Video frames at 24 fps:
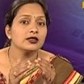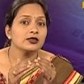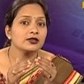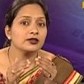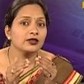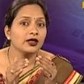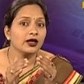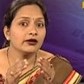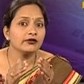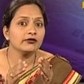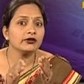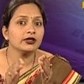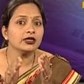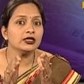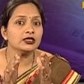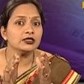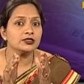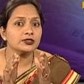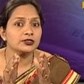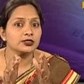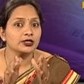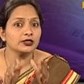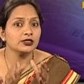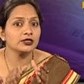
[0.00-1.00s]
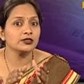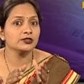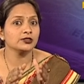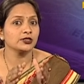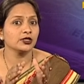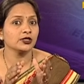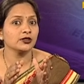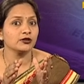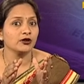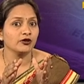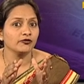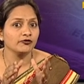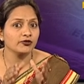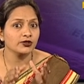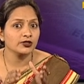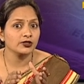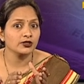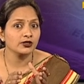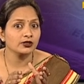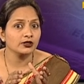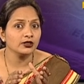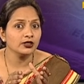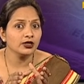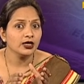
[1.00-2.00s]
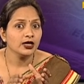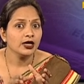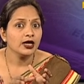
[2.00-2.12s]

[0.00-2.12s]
Central Statistics Officer